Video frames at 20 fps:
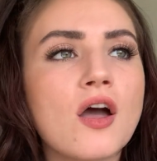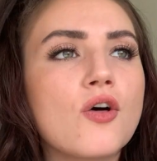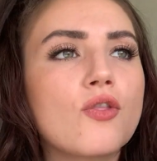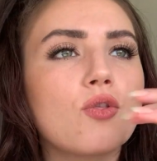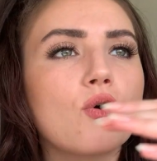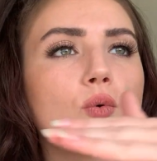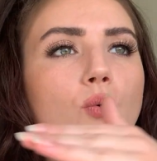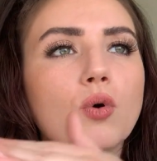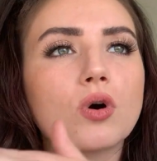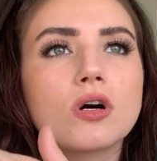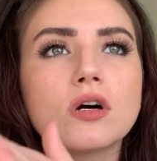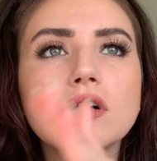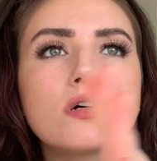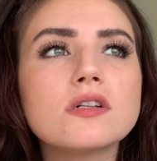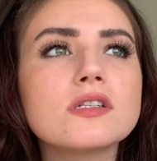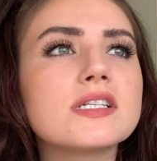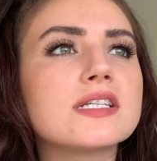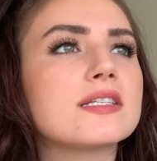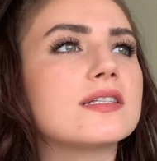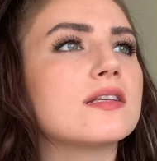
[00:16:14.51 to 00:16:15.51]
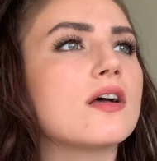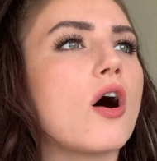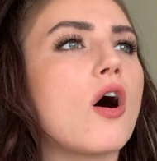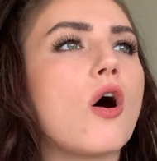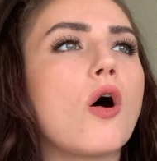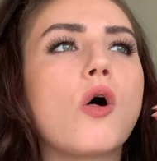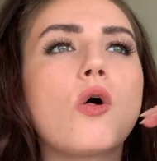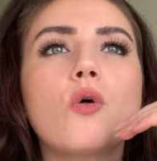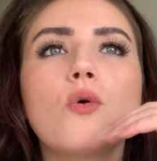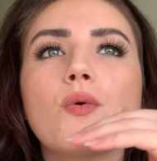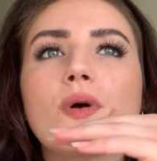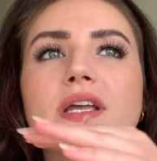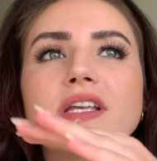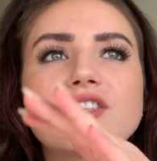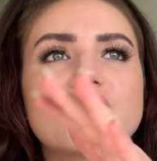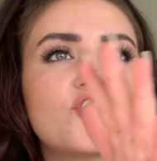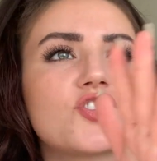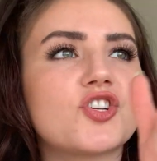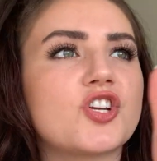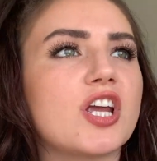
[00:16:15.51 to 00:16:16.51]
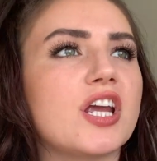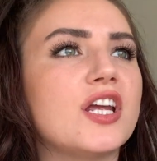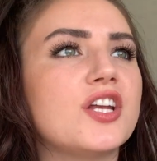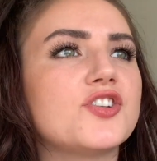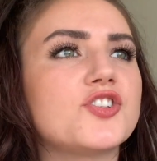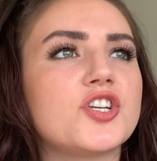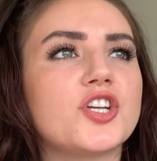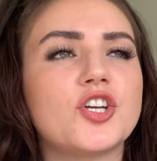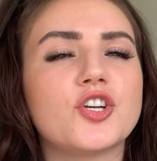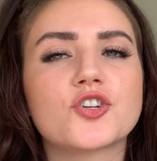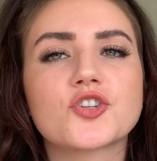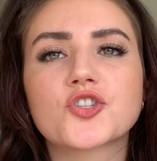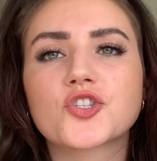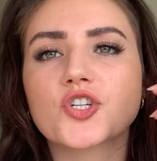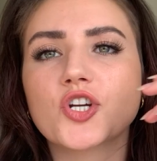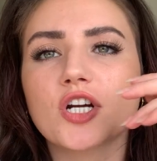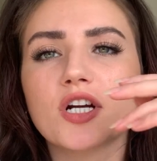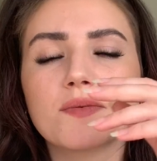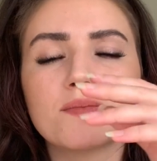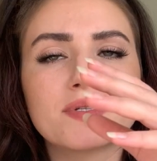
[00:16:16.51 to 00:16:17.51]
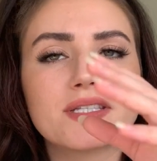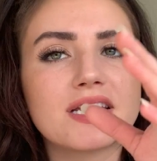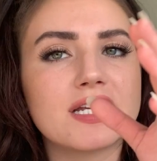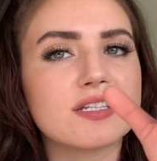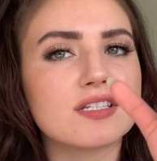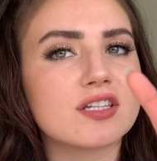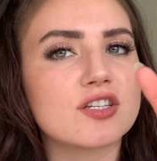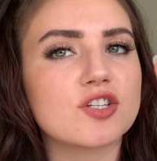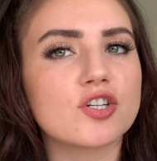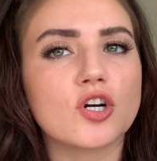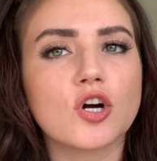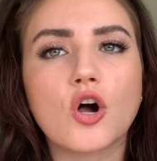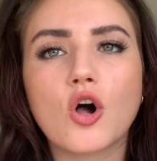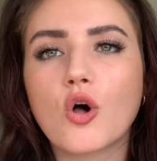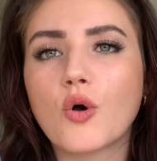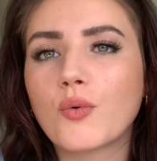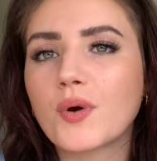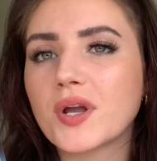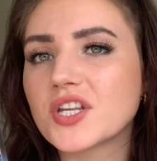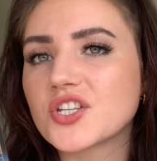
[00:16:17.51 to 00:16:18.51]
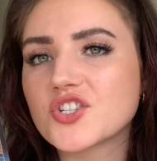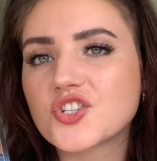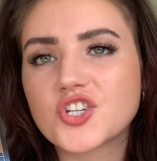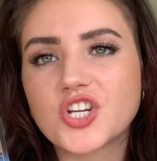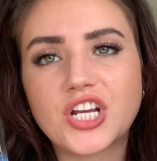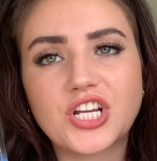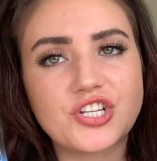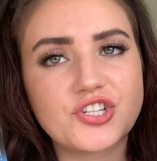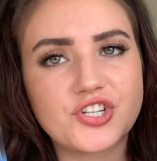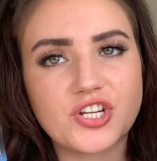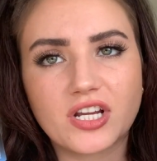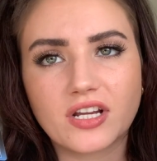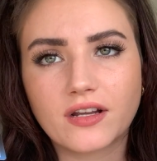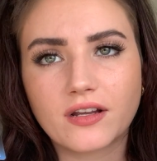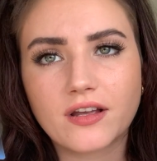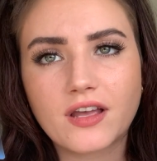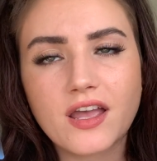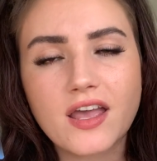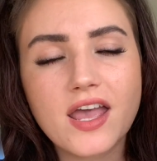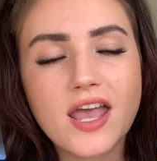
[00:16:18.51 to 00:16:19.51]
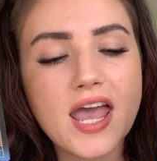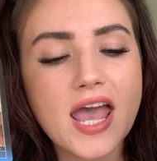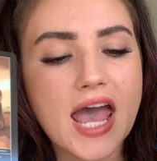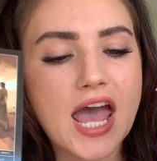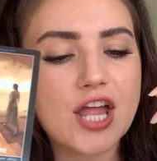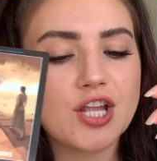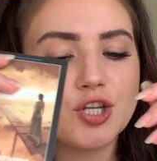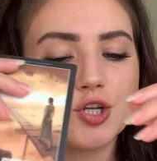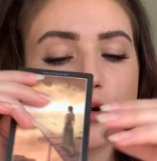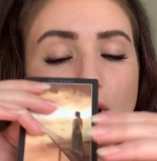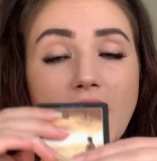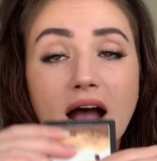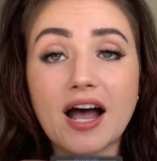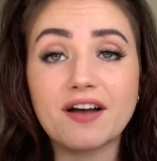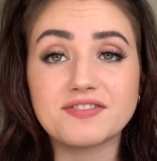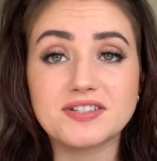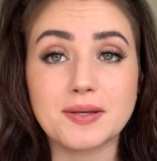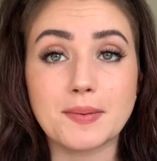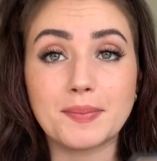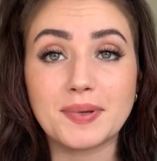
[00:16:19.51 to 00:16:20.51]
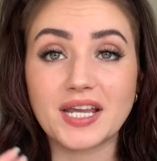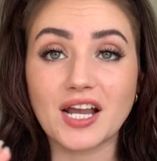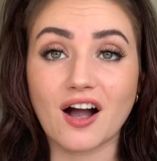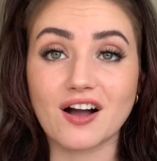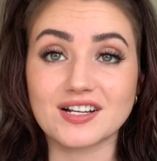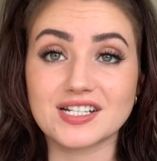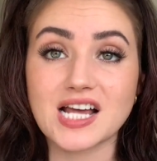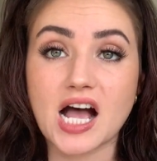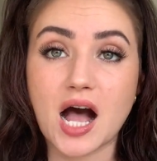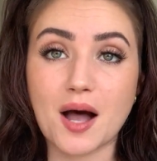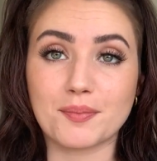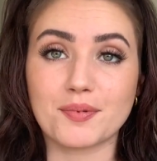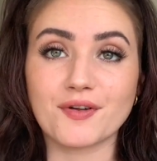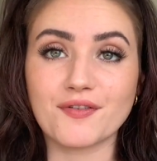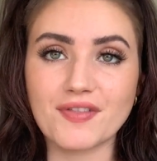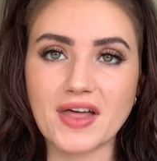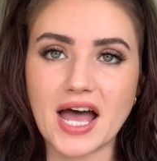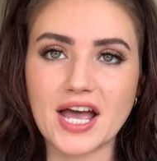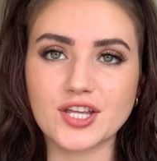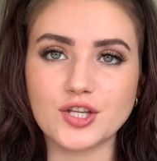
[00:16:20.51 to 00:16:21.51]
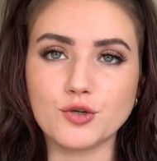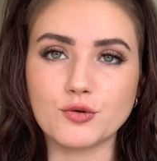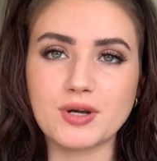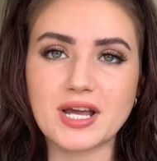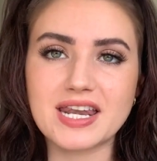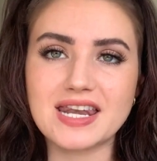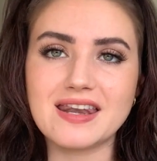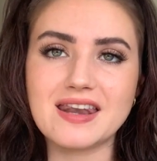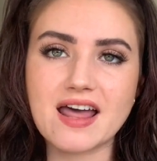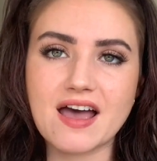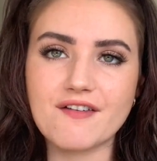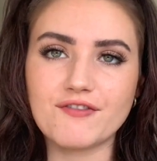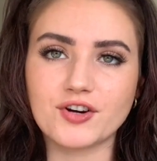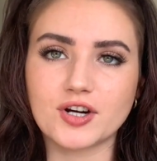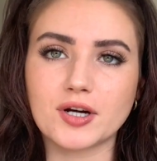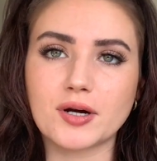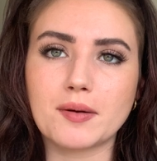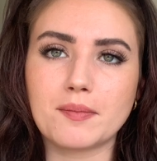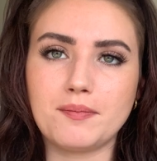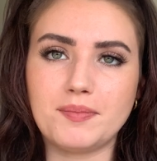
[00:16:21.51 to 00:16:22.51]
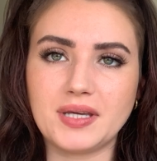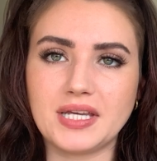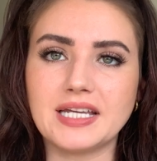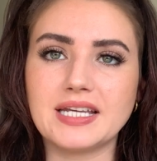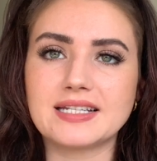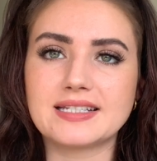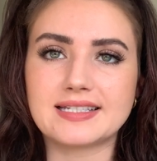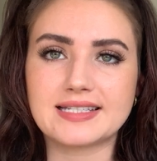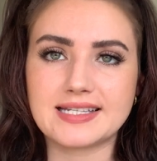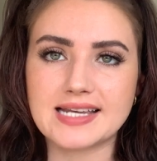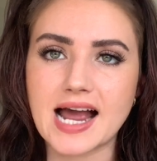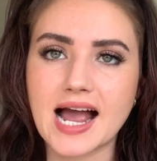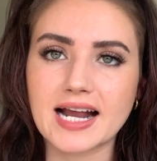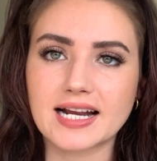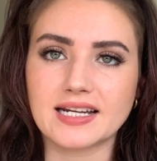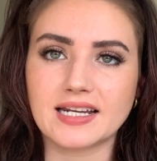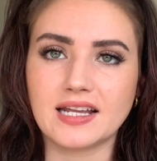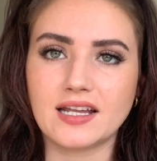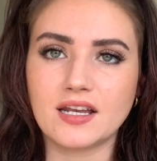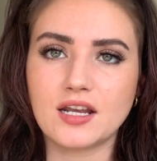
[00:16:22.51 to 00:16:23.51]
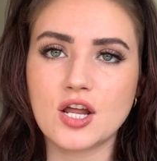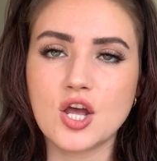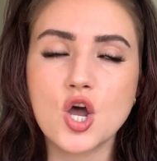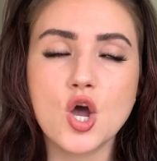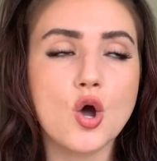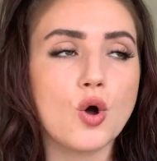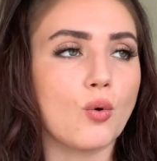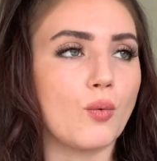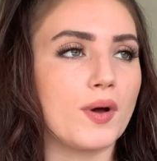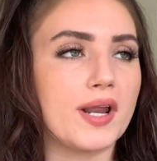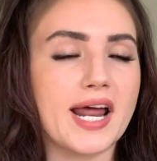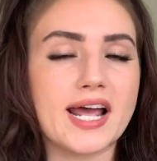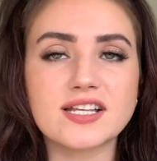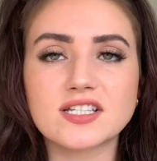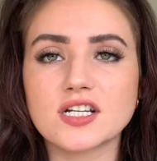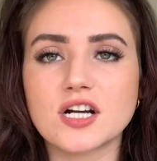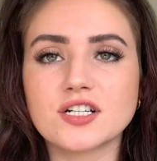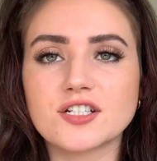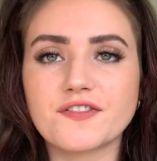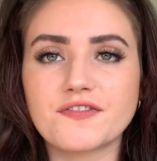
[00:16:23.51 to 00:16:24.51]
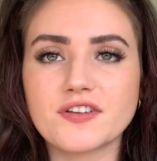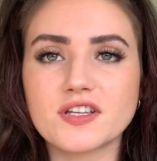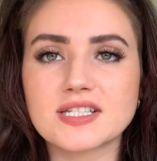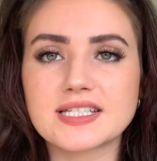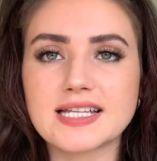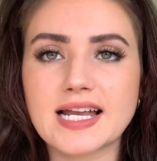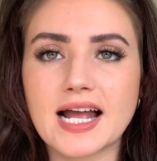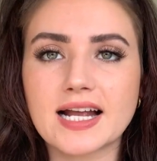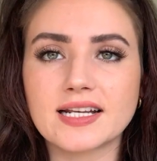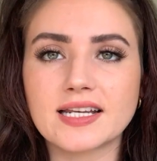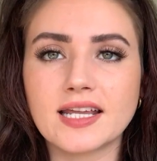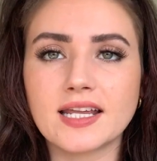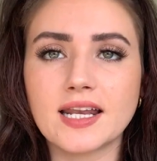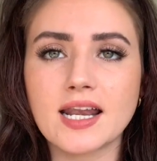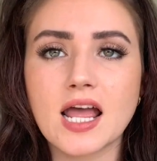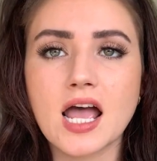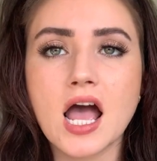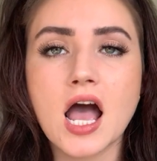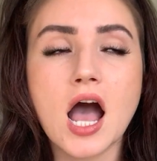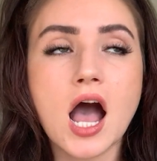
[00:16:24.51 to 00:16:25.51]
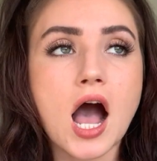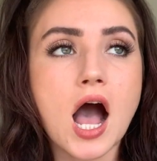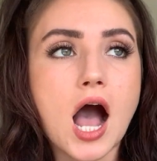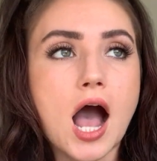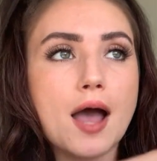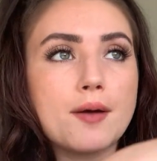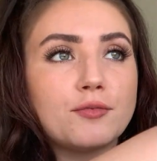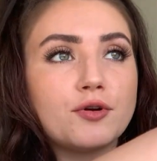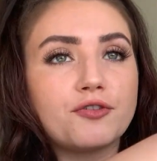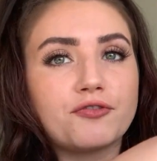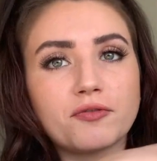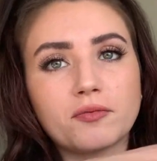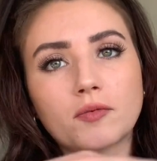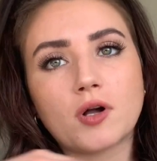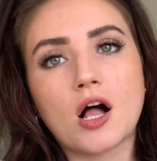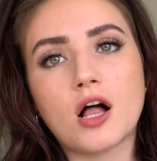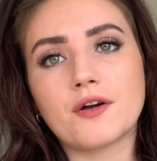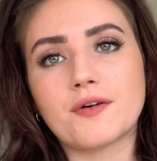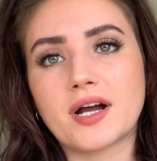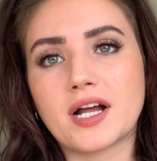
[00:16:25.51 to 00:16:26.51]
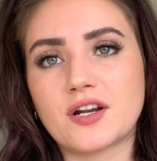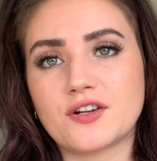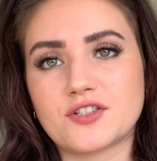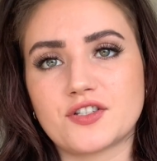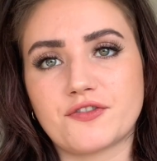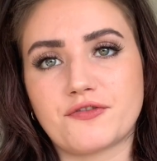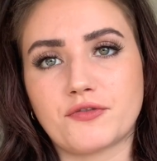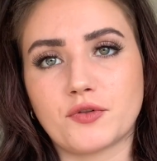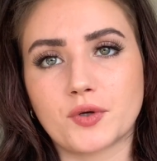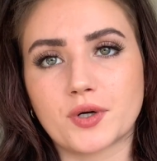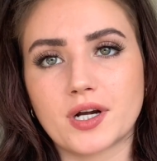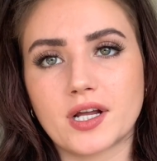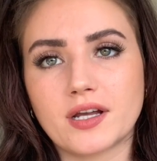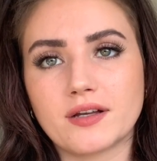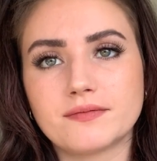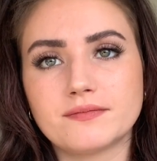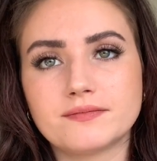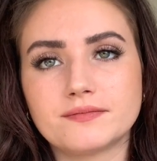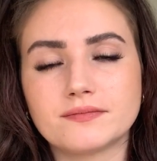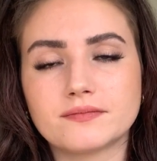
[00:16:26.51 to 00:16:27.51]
The world is always changing. Your circumstances are always changing, and you have to be on top of that. You can never be stagnant. When I start to feel stagnant, I moved from Colorado to Florida